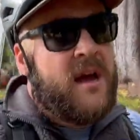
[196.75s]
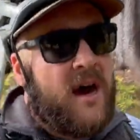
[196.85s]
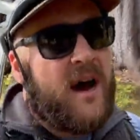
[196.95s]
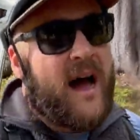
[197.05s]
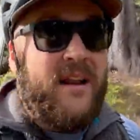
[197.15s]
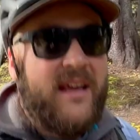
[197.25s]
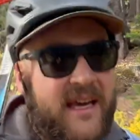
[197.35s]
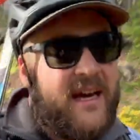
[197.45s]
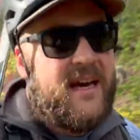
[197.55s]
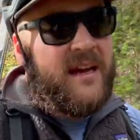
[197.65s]
I'll link
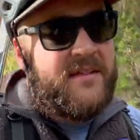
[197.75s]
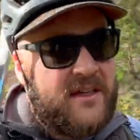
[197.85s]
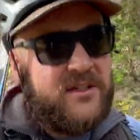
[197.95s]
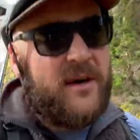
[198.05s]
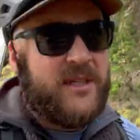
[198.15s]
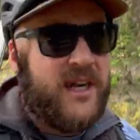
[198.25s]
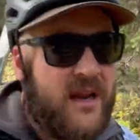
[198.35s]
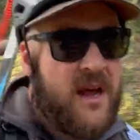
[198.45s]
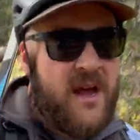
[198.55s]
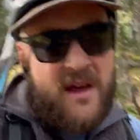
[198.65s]
it in the description.
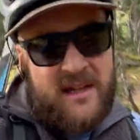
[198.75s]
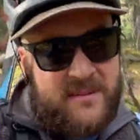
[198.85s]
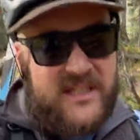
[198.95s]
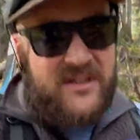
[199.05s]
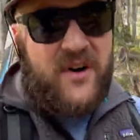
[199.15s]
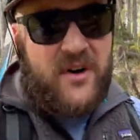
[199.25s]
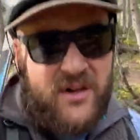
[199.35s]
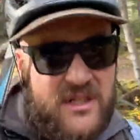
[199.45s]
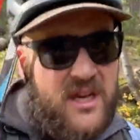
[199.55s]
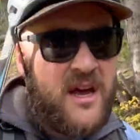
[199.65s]
A bunch of
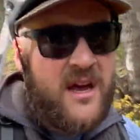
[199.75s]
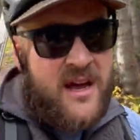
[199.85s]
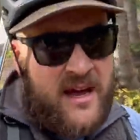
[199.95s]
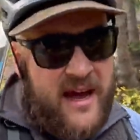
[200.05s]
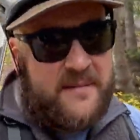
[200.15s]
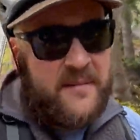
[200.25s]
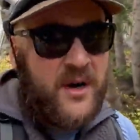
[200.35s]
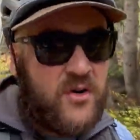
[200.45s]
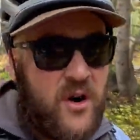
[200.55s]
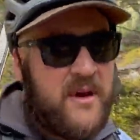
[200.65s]
photos and
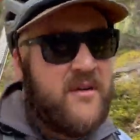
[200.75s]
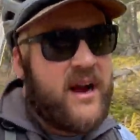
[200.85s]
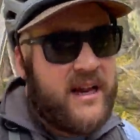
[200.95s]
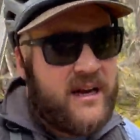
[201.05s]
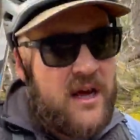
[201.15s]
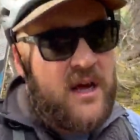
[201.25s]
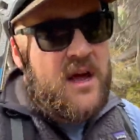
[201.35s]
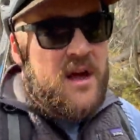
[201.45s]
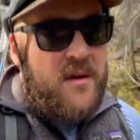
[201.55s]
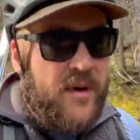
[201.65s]
crummy writing.
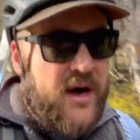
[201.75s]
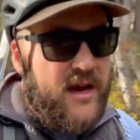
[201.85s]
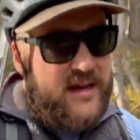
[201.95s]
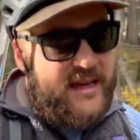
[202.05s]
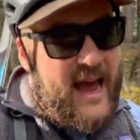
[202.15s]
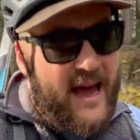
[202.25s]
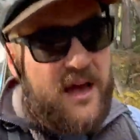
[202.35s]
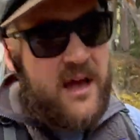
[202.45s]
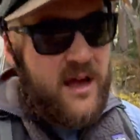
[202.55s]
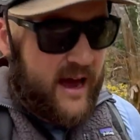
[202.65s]
But yeah.
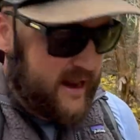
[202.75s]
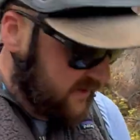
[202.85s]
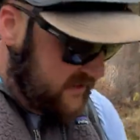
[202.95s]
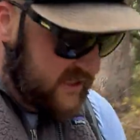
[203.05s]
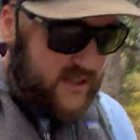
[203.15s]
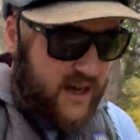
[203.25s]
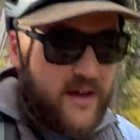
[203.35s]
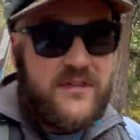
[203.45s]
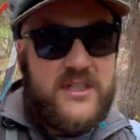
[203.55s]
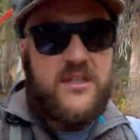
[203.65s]
I love these
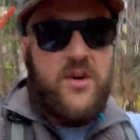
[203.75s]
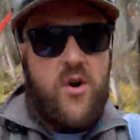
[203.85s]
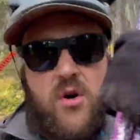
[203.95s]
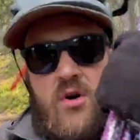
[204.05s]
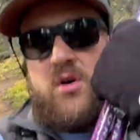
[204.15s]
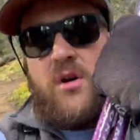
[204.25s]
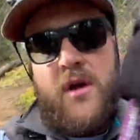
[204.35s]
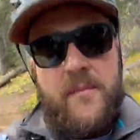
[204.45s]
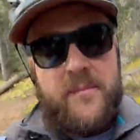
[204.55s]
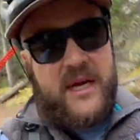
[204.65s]
gloves
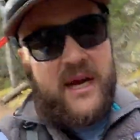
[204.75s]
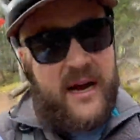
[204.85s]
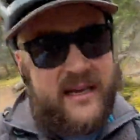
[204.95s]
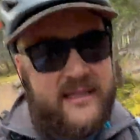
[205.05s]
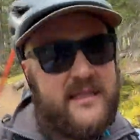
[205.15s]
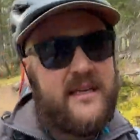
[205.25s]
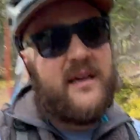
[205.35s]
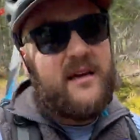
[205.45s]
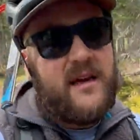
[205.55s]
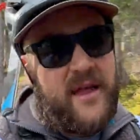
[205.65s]
because
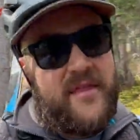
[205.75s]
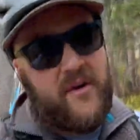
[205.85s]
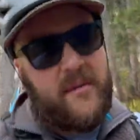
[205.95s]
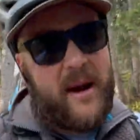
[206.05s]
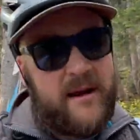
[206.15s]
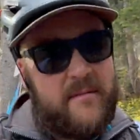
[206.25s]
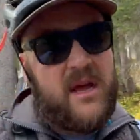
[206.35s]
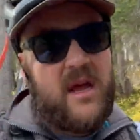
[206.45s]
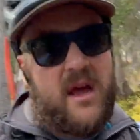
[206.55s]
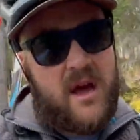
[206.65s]
they remind
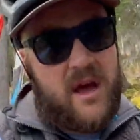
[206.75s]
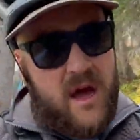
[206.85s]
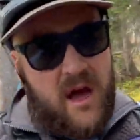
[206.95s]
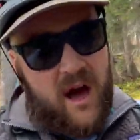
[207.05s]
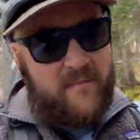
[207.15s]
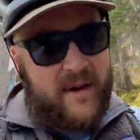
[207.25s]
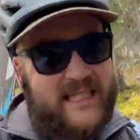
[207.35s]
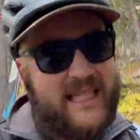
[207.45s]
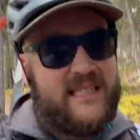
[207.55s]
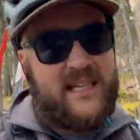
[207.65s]
me of my
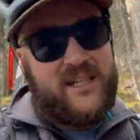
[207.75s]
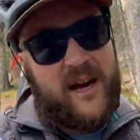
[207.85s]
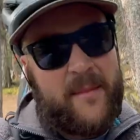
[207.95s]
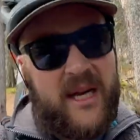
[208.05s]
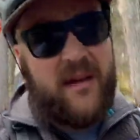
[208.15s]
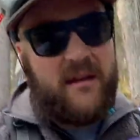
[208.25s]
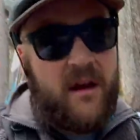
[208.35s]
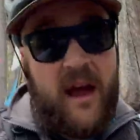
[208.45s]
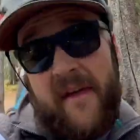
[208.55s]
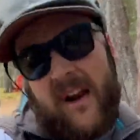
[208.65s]
season in Chamonix,
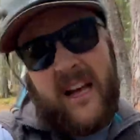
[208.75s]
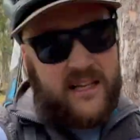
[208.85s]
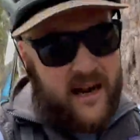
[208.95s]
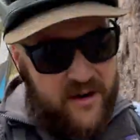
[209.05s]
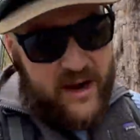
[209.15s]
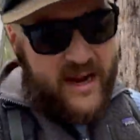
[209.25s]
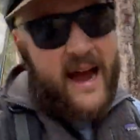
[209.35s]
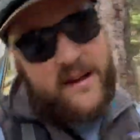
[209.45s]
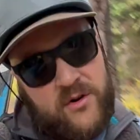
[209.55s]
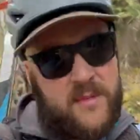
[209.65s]
and they're nice and lightweight.
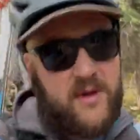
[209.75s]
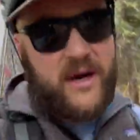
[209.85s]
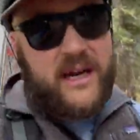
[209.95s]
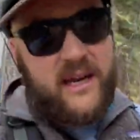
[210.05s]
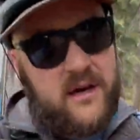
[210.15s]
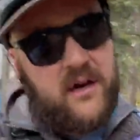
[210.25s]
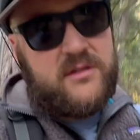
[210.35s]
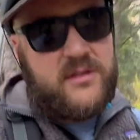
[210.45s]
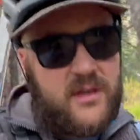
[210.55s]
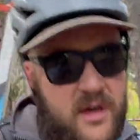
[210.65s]
I normally wear Kinkos